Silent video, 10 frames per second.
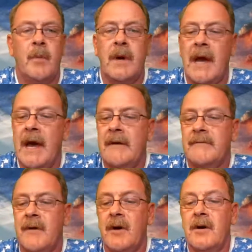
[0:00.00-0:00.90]
We
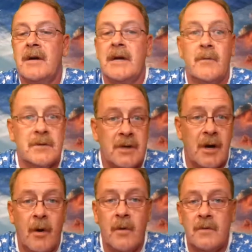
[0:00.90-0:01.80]
had fun. It was
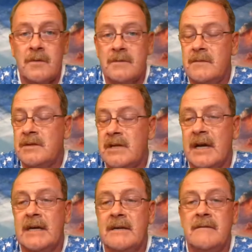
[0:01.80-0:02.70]
cold,
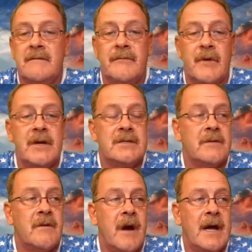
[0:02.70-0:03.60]
sleet,
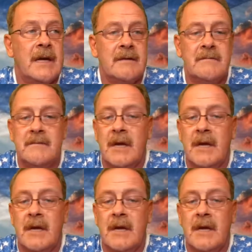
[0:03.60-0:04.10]
freezing rain.